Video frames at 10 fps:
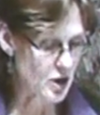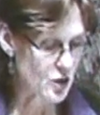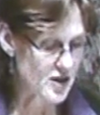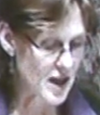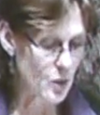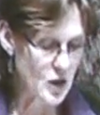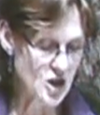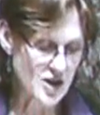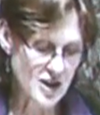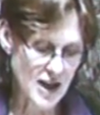you say we
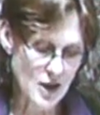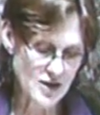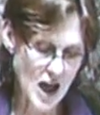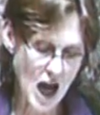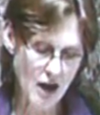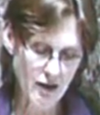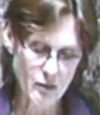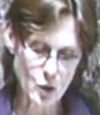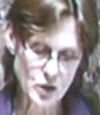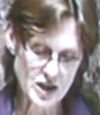just announced the hiring of
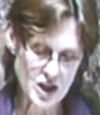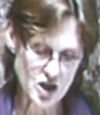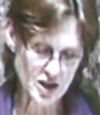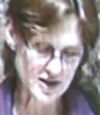more teaching